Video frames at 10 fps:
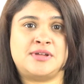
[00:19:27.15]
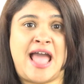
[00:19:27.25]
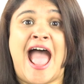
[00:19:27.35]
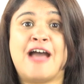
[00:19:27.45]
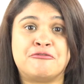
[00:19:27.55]

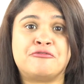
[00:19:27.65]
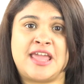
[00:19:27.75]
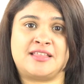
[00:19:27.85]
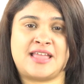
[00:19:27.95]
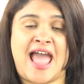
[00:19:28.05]
Have
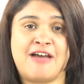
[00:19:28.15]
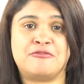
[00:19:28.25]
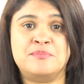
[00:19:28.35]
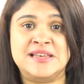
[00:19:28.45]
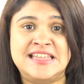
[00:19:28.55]
faith, have
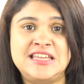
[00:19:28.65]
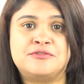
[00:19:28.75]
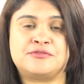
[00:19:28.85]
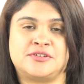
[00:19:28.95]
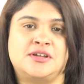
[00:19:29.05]

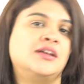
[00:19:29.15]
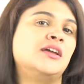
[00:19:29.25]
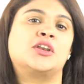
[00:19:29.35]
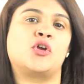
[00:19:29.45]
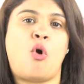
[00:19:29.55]
belief
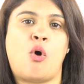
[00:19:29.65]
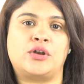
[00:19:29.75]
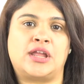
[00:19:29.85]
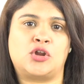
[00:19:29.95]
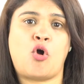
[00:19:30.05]
in God.
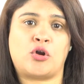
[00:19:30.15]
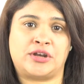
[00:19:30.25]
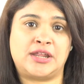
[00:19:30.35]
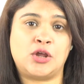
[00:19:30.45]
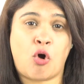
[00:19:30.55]

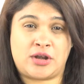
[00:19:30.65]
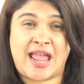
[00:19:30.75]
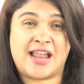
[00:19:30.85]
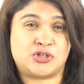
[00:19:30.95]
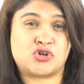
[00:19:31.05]
God
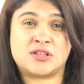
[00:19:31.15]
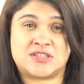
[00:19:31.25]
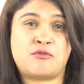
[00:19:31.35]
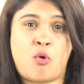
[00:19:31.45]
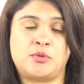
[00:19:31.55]
can
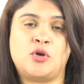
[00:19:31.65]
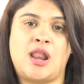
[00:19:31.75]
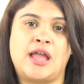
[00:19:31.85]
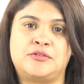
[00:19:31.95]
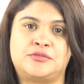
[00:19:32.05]
transform your
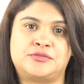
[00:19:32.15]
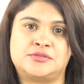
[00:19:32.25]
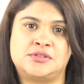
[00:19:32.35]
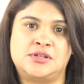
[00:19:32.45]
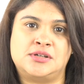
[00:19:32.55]
life.
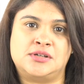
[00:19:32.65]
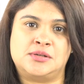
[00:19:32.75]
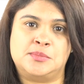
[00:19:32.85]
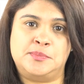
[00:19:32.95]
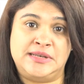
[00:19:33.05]

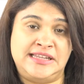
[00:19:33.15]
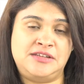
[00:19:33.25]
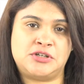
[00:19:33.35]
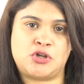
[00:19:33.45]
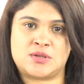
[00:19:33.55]

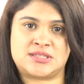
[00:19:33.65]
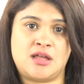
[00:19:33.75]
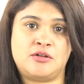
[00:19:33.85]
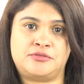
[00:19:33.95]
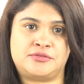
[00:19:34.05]
Believe in
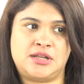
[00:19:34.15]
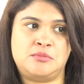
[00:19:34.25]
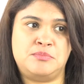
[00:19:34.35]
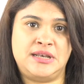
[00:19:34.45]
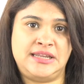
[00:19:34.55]
yourself
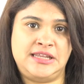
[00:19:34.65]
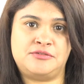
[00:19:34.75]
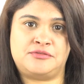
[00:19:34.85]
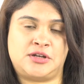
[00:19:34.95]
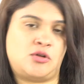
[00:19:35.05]
and
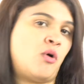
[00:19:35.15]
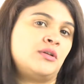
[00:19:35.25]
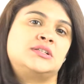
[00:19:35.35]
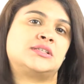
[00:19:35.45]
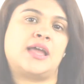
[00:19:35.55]
believe that
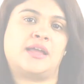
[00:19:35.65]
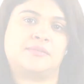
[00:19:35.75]
God is there.